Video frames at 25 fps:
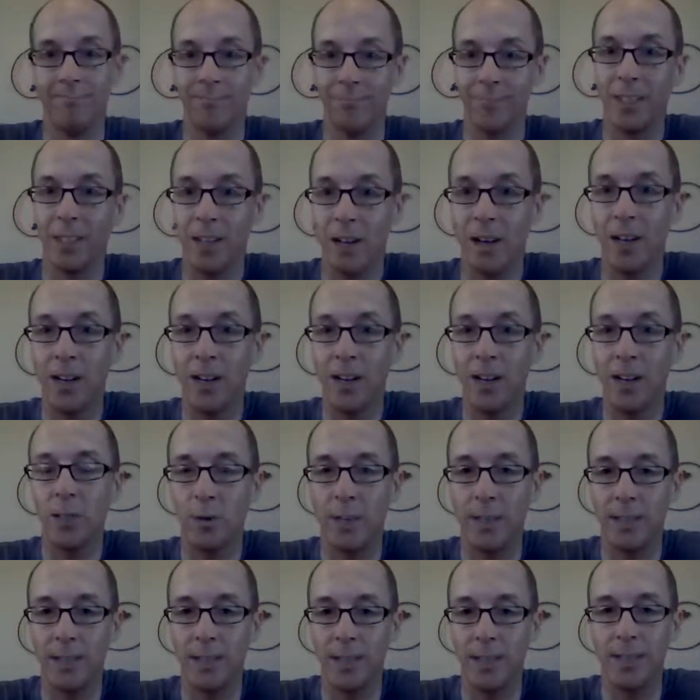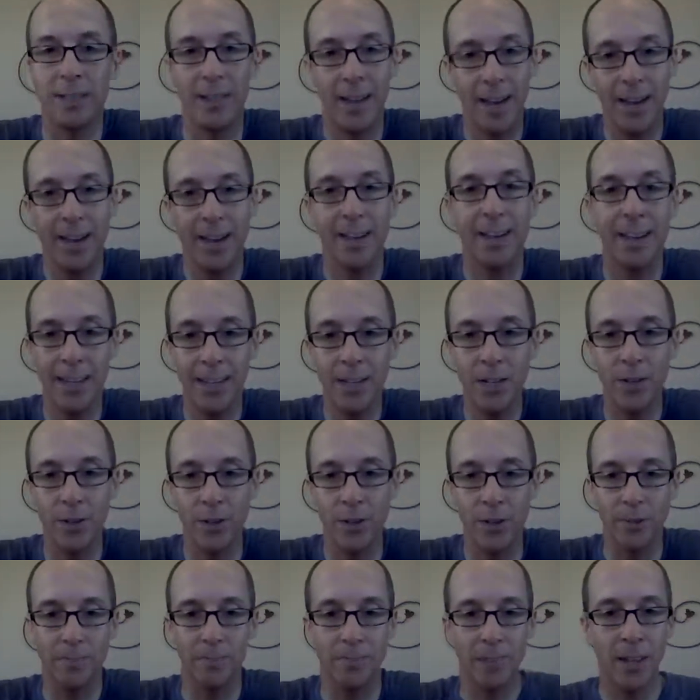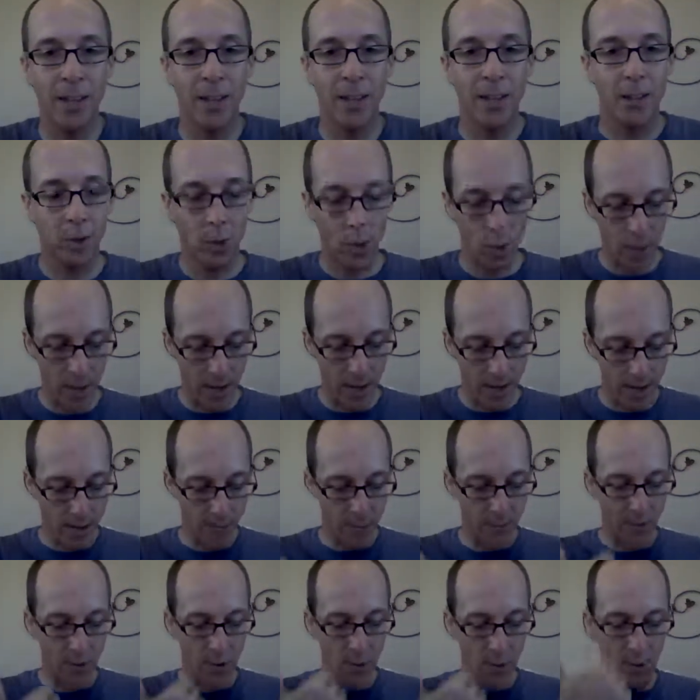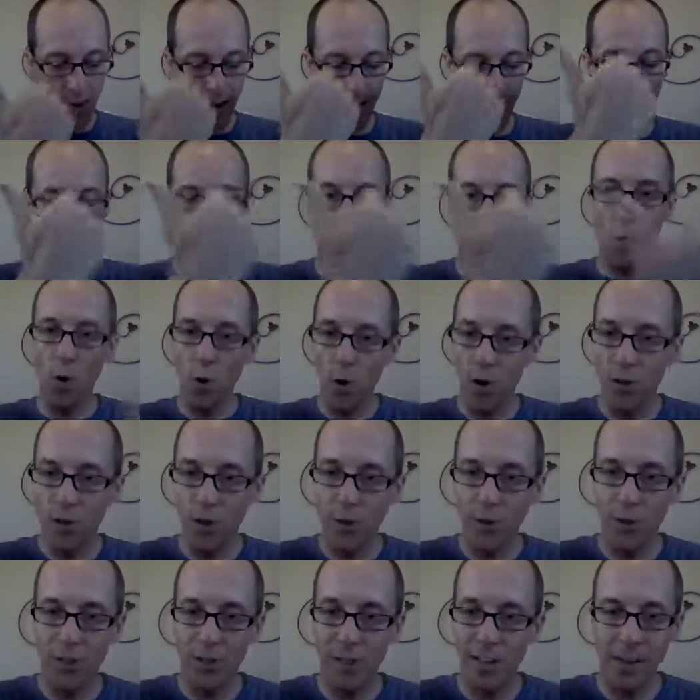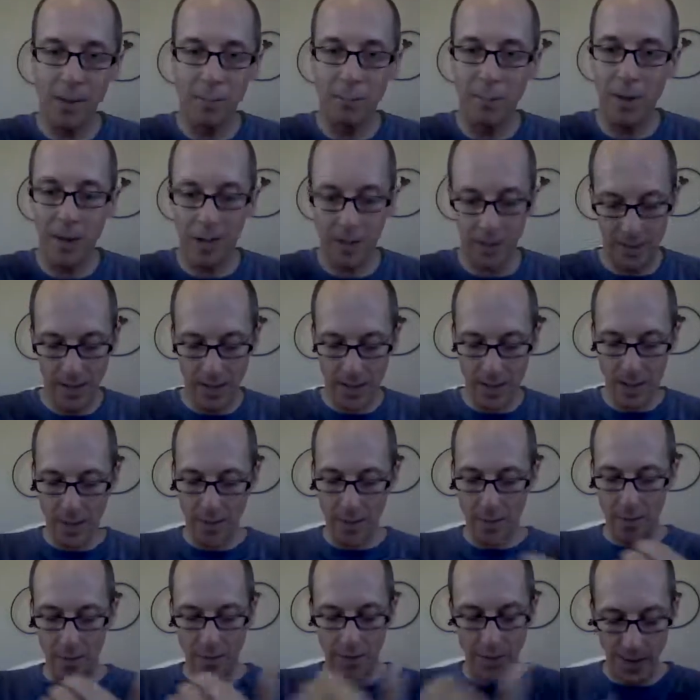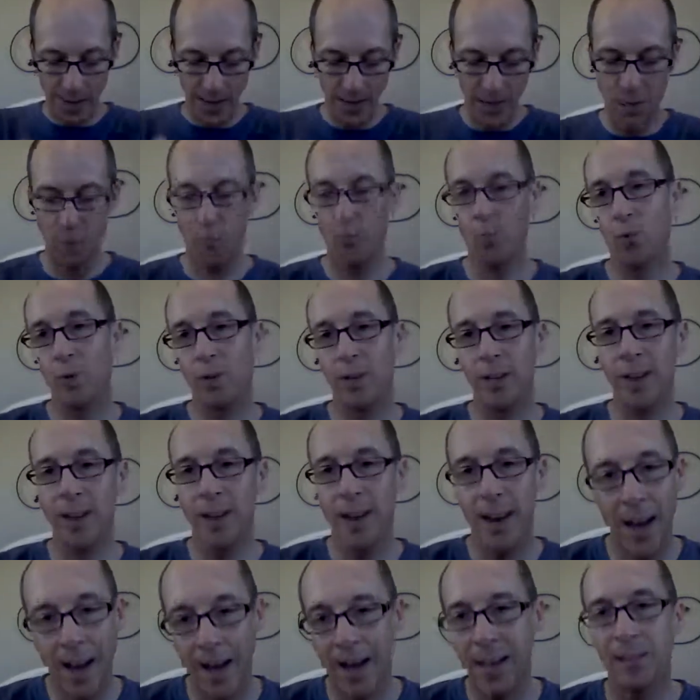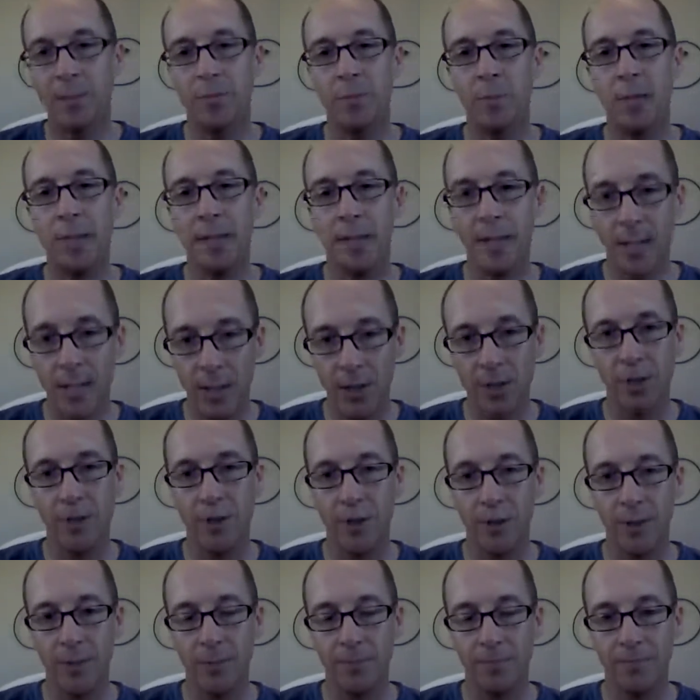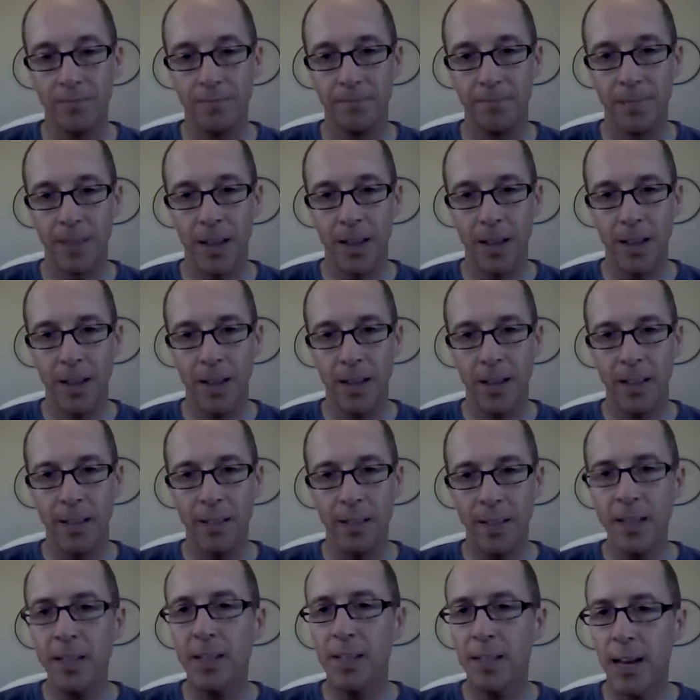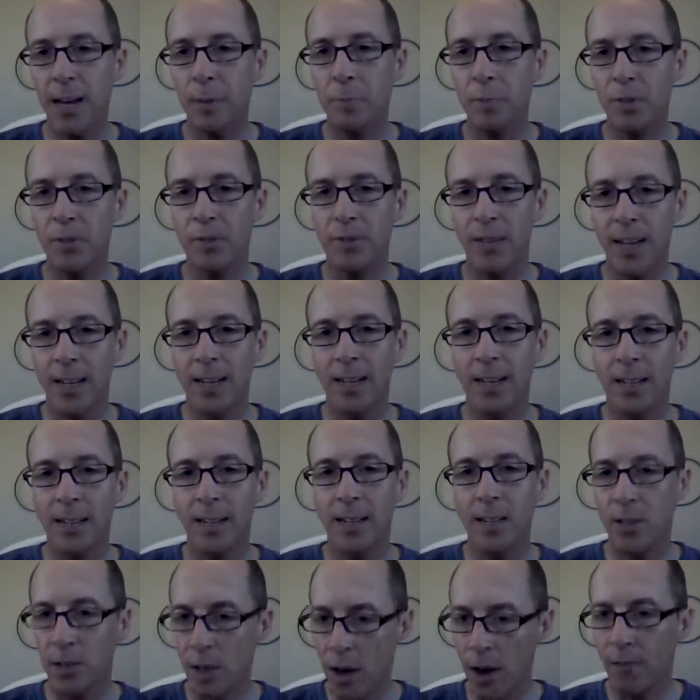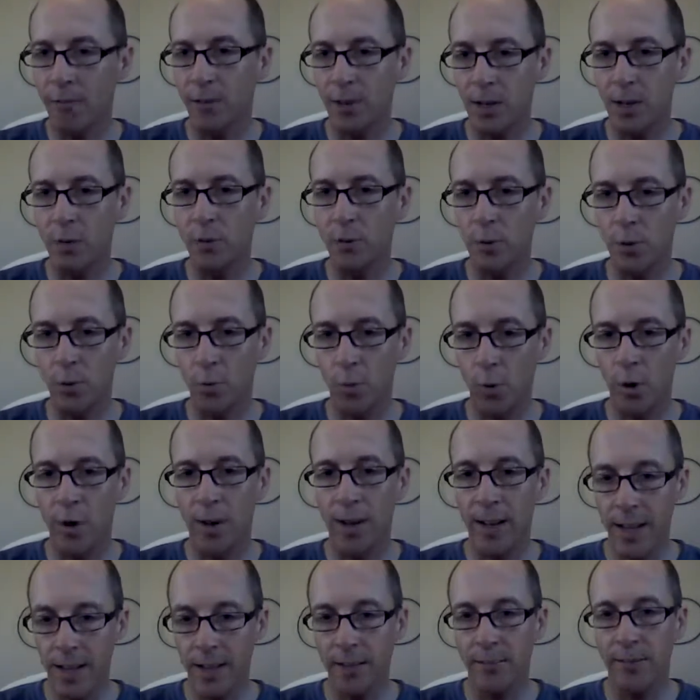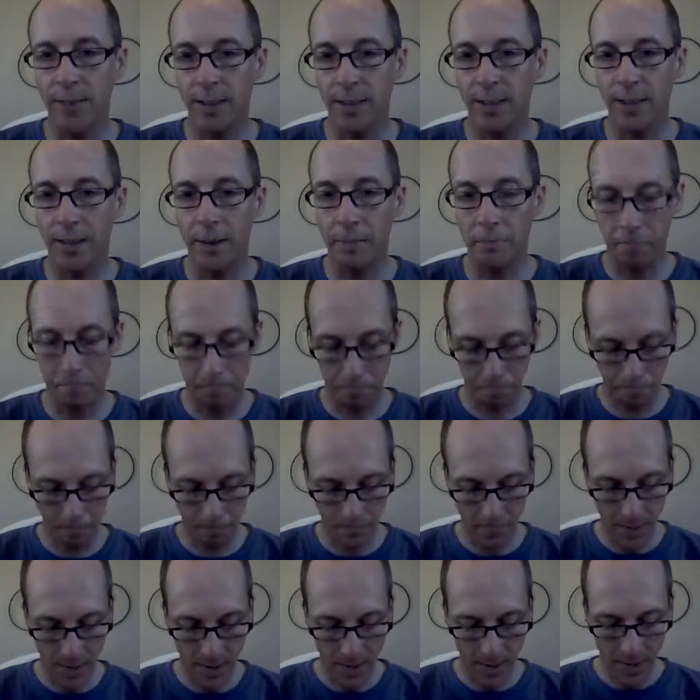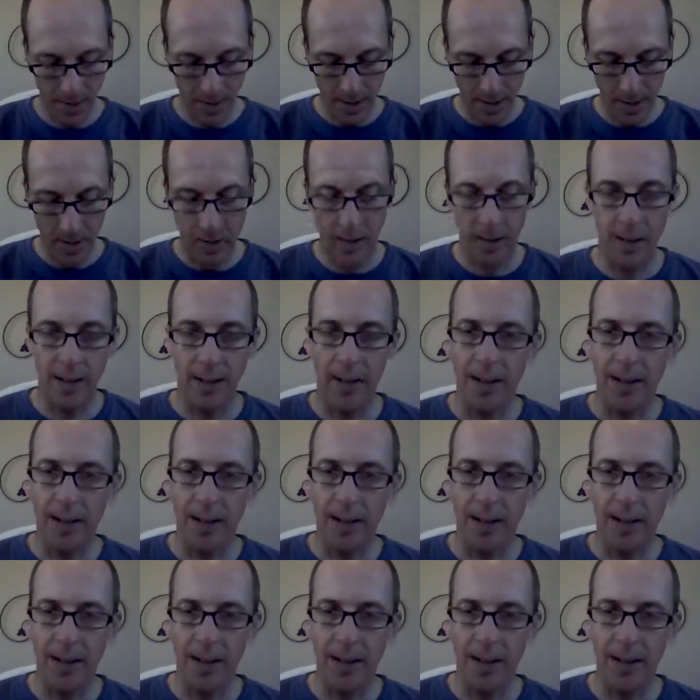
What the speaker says: The consequence is, I got injured. So if you had worn your seatbelt, then you would not have been injured. These types of sentences often use the word if in them.